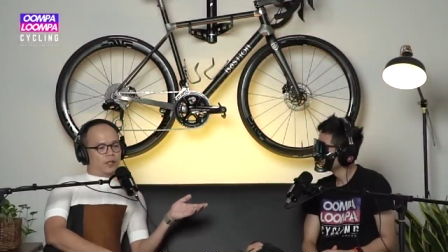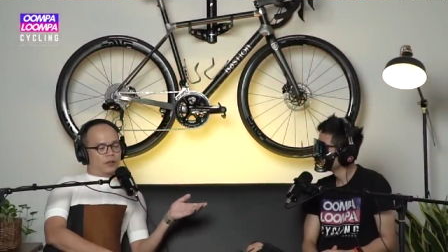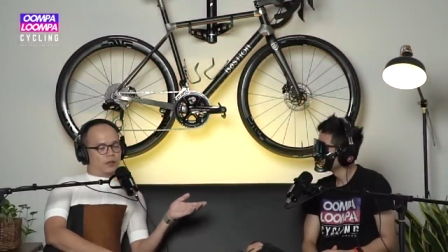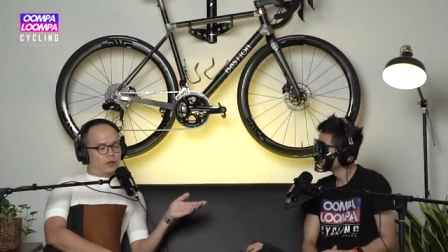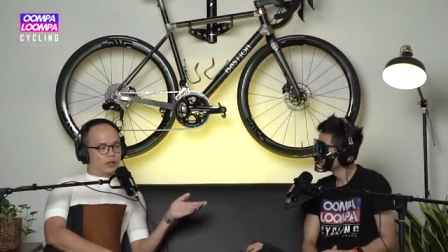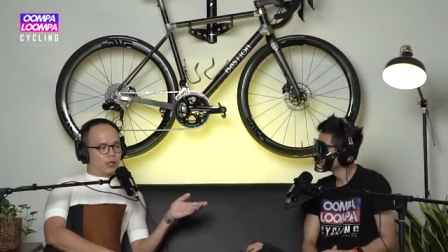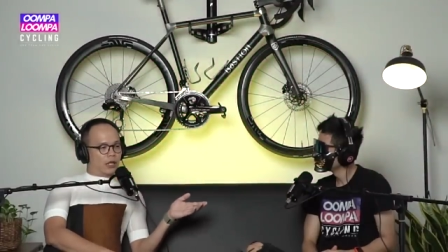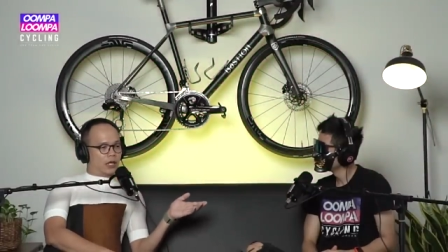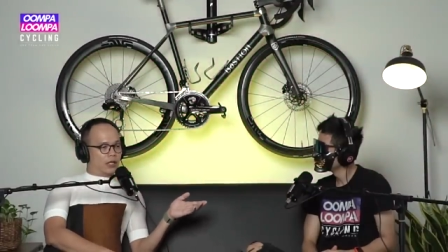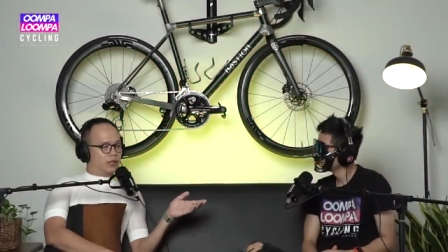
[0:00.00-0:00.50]
I
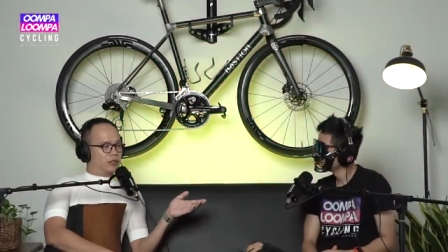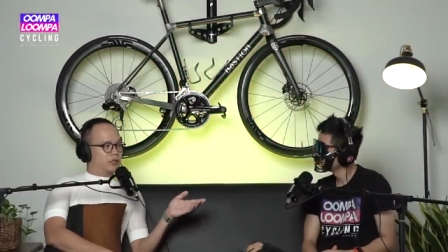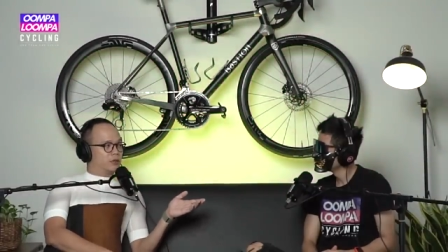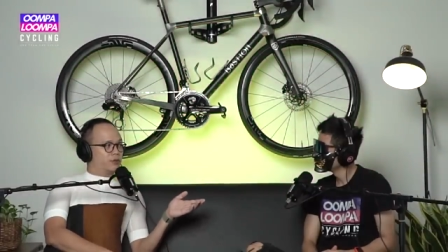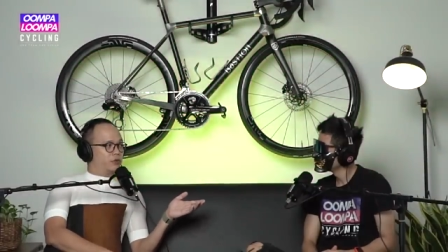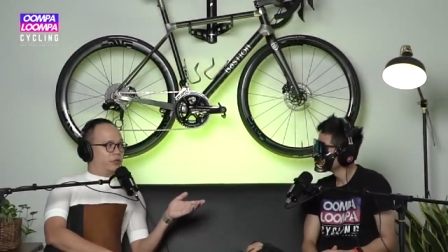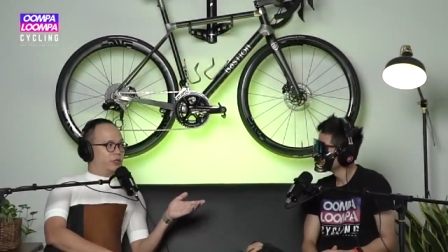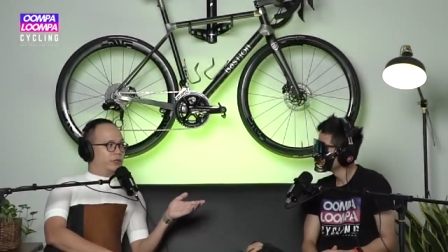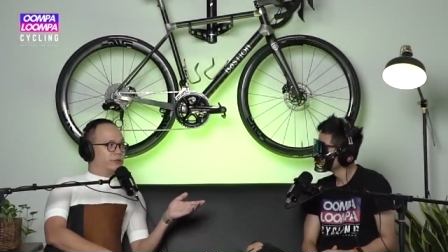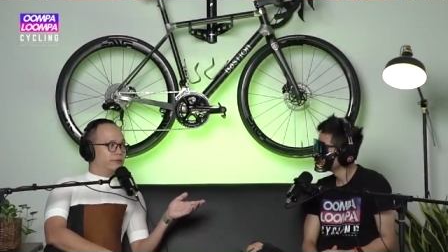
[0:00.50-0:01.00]
got an alley
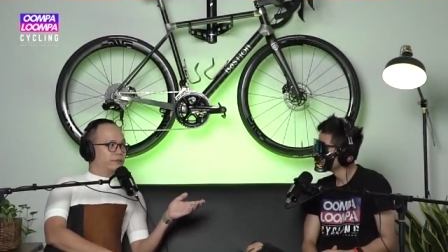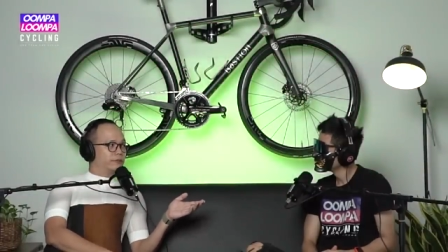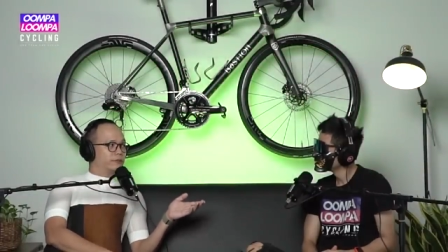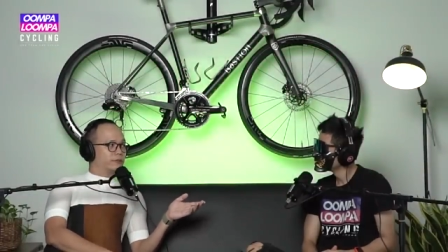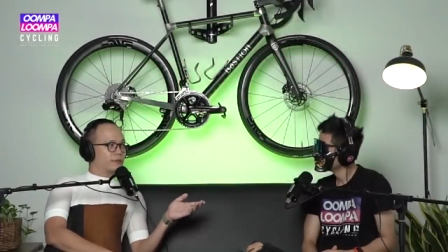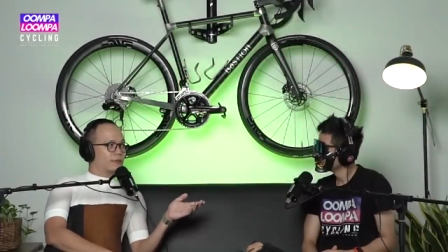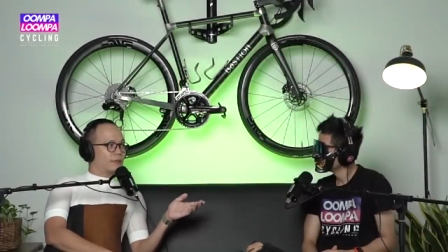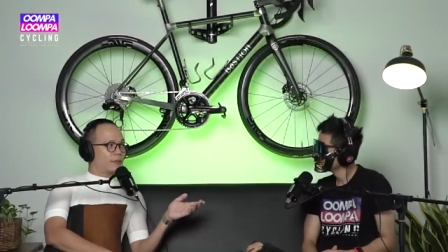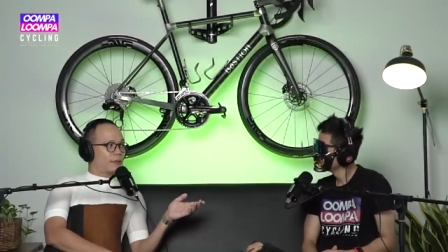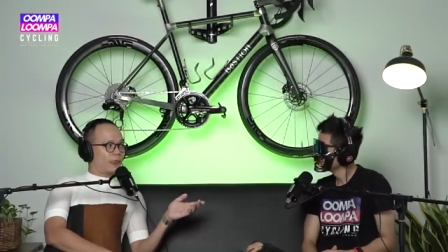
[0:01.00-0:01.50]
sprint.
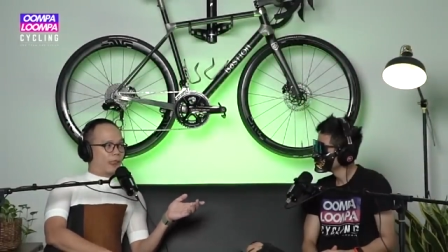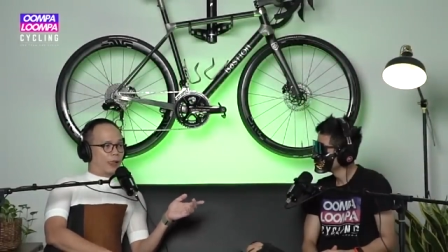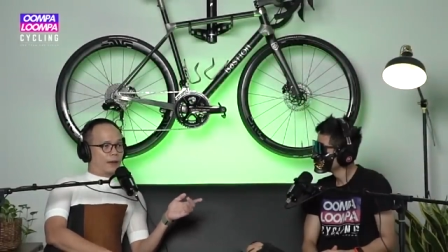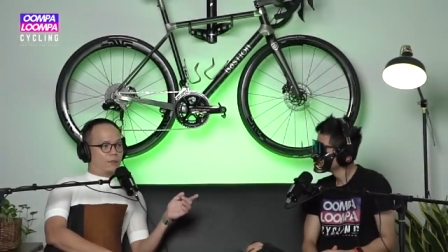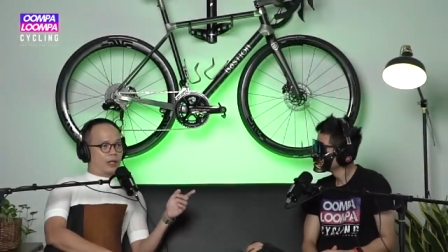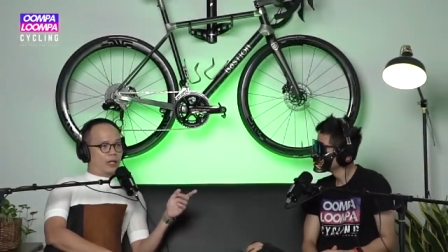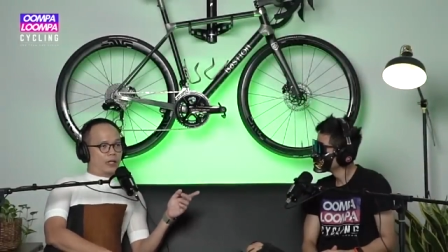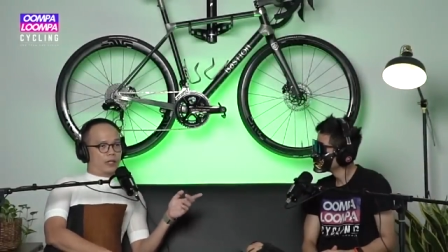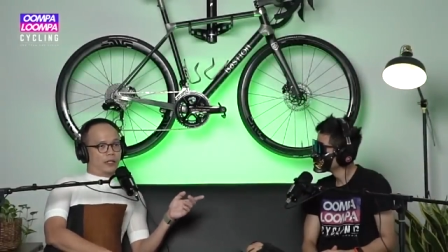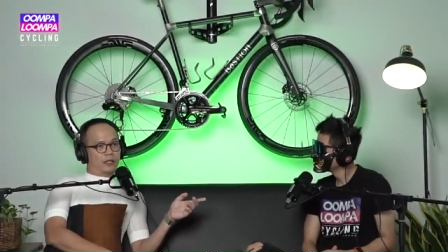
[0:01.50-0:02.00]

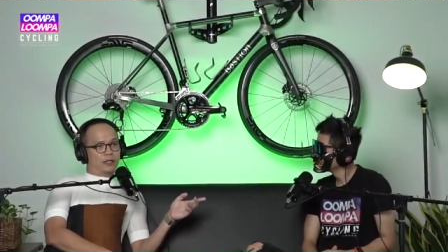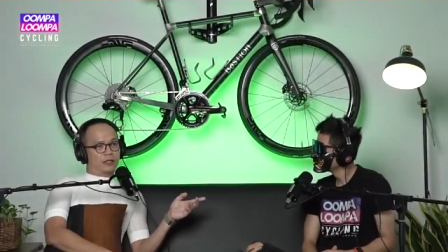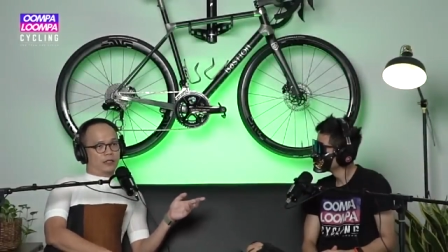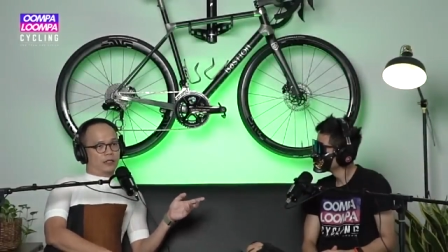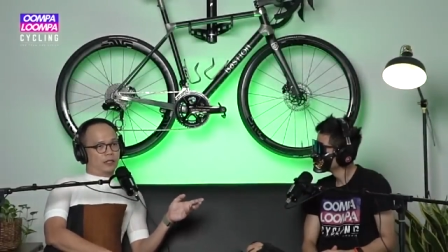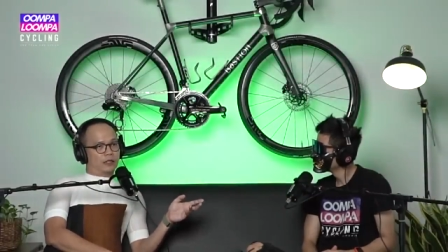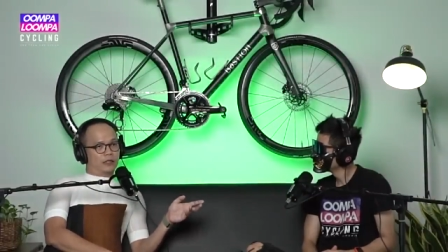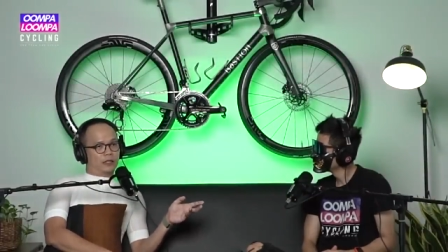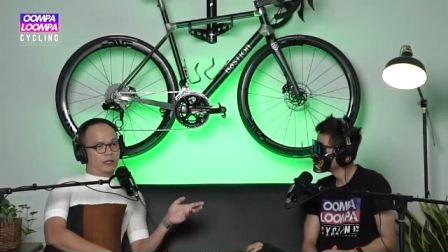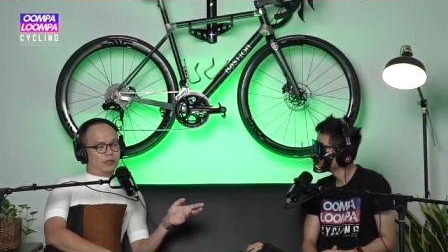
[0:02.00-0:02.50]
But I,
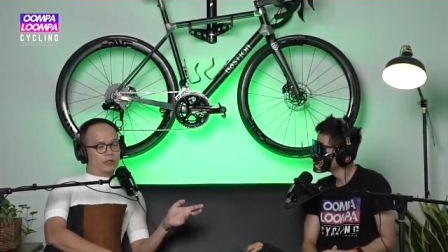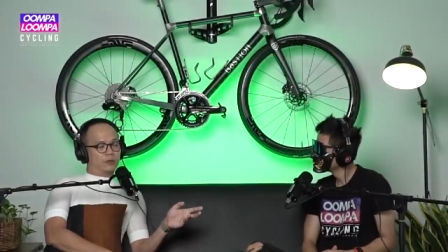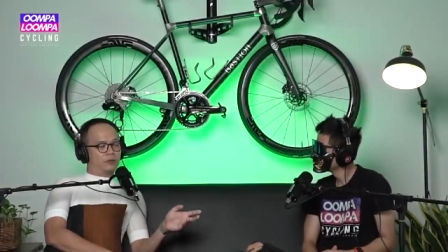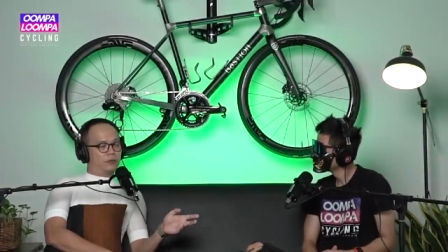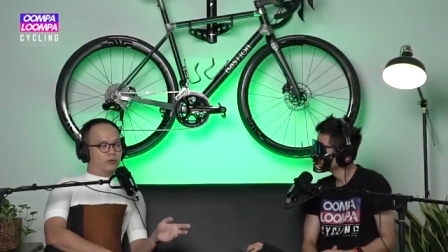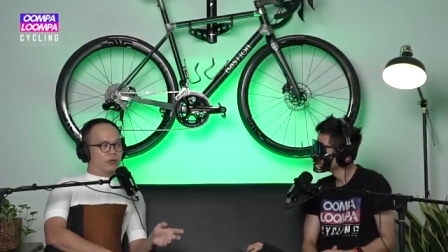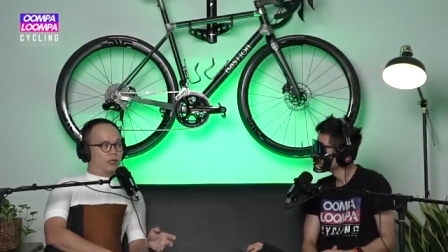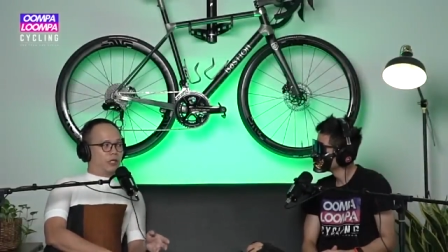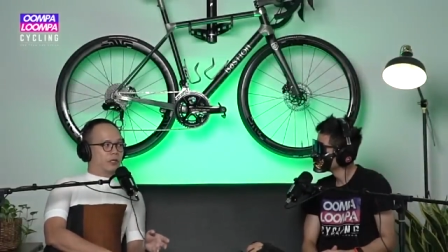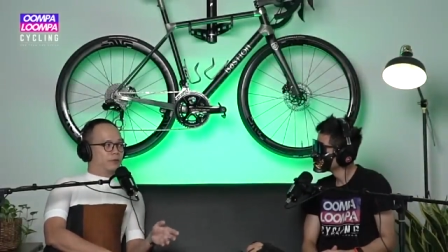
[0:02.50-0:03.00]
I, I didn't
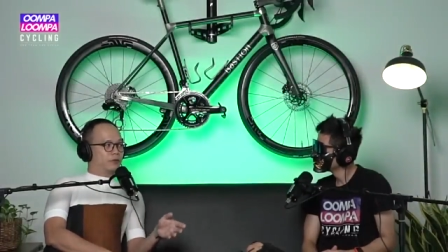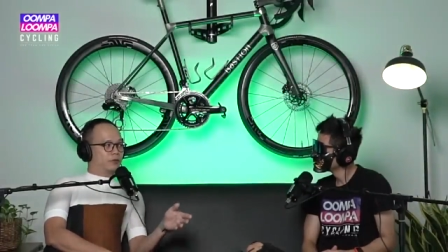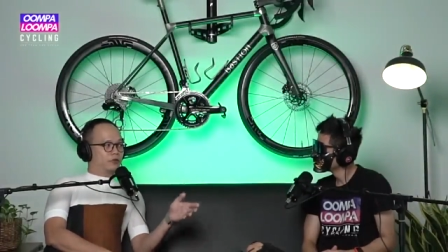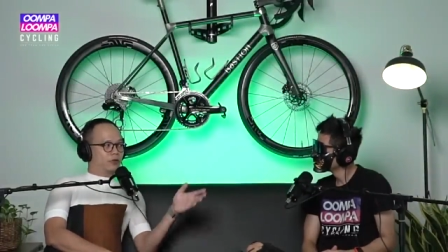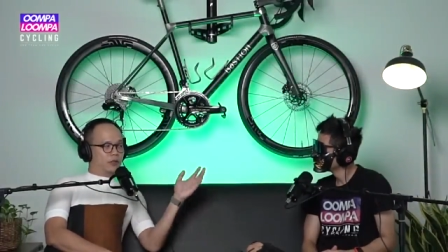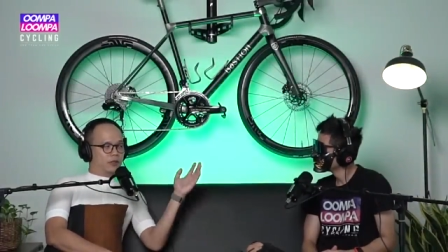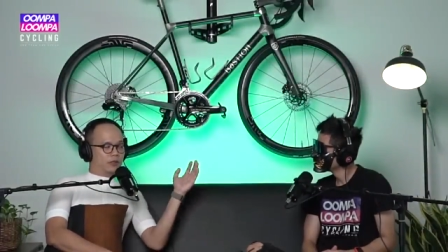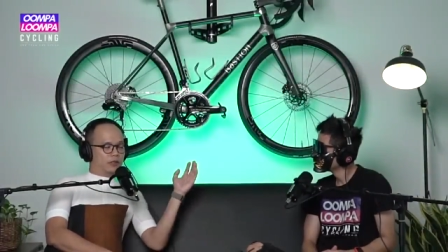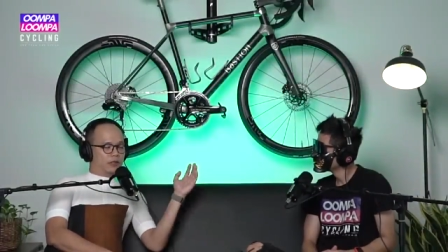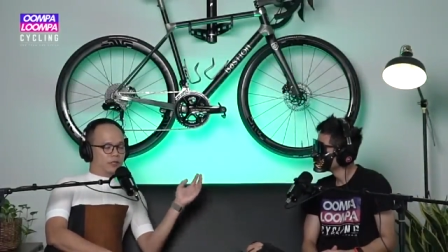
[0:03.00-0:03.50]
build it up,
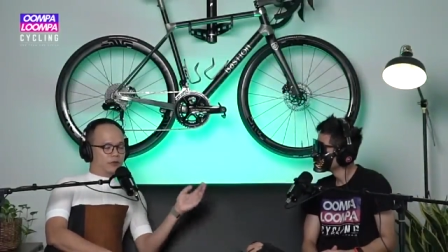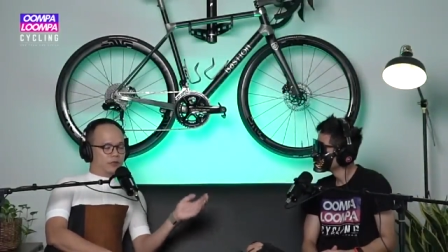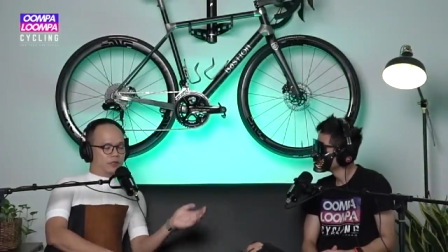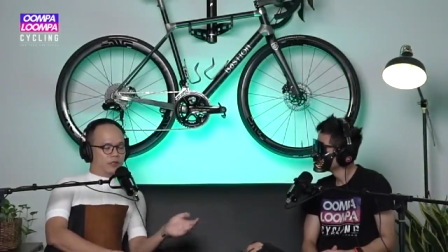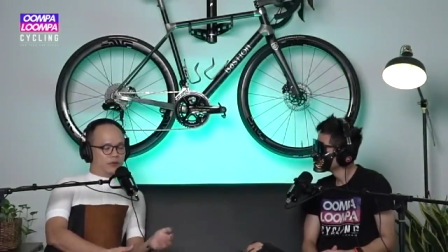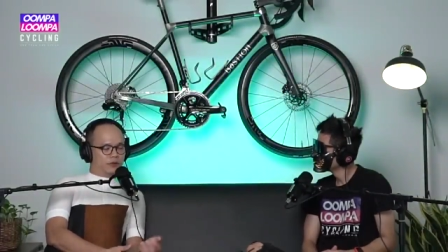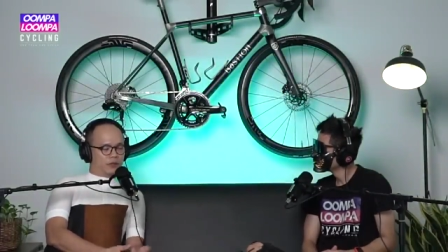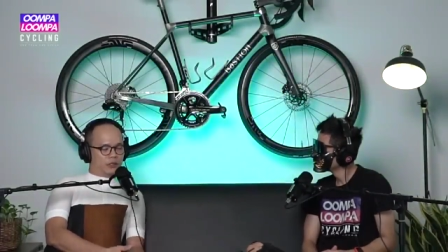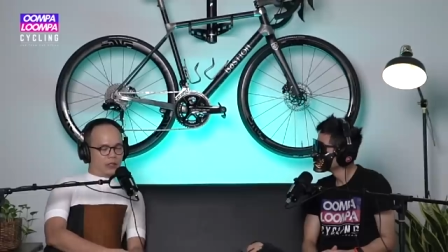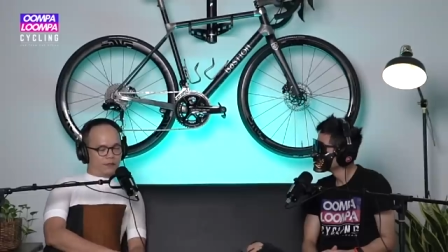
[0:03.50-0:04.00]
so I decided to
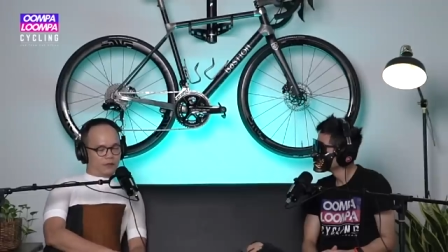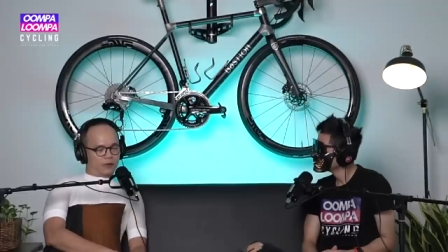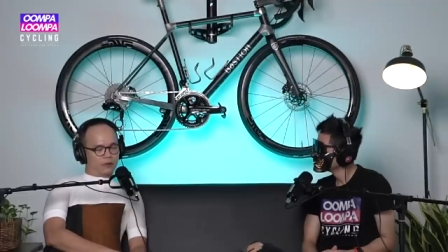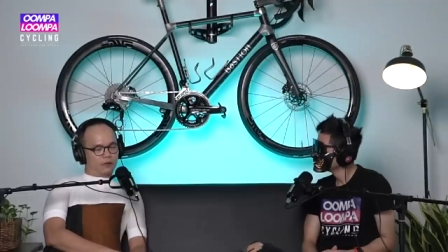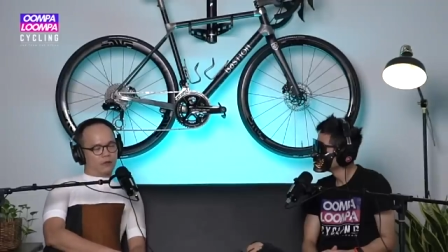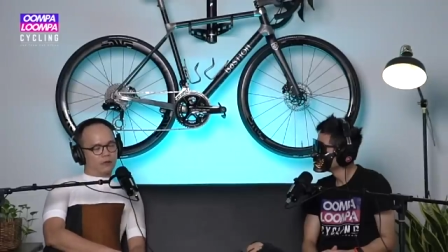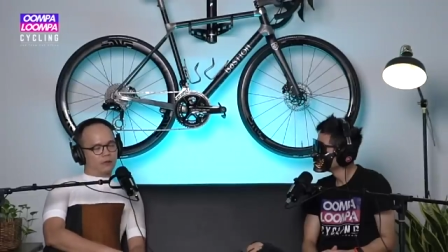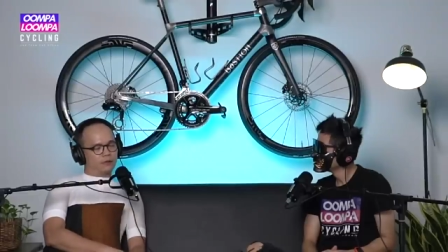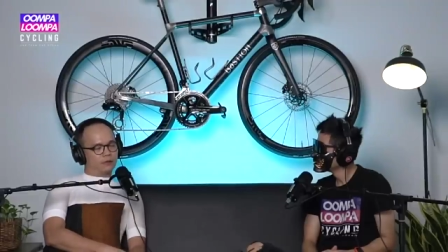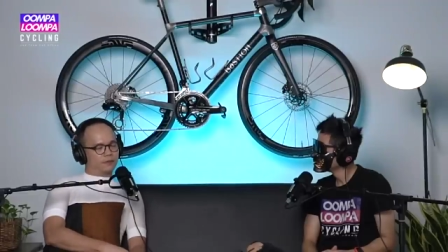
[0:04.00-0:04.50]
sell it after
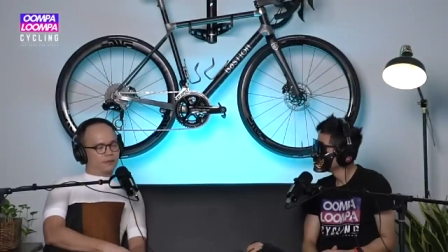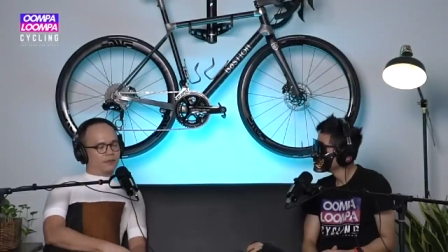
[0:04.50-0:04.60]
all